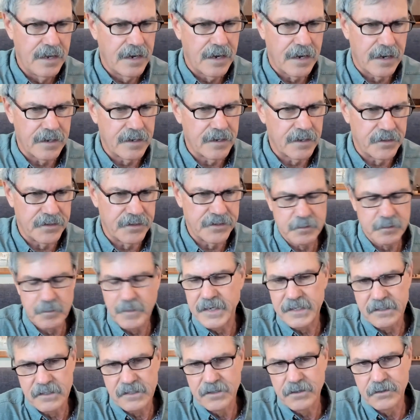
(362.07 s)
Uh,
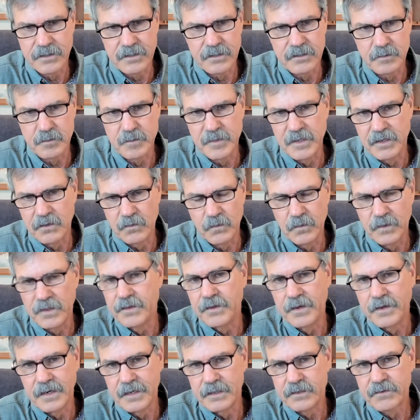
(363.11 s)
bacteria has been with
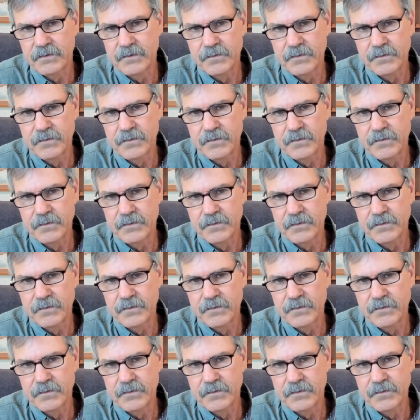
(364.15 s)
us